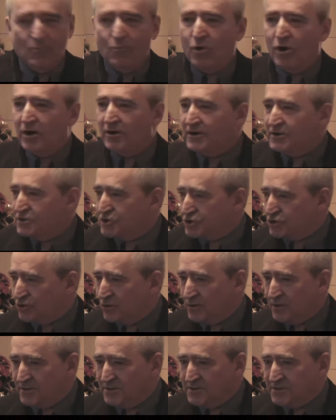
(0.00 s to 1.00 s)
More
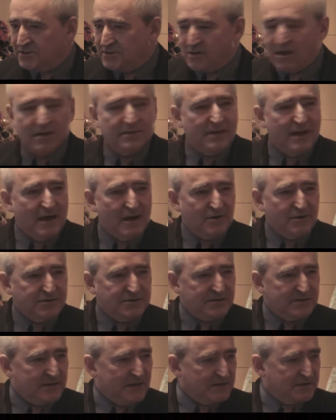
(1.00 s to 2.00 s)
insurance on the
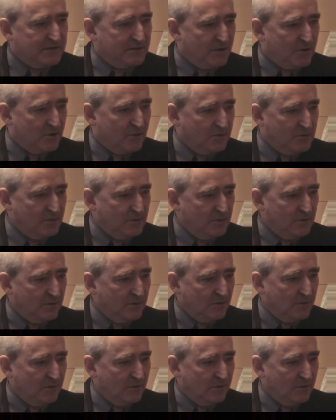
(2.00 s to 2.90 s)
house he doesn't own?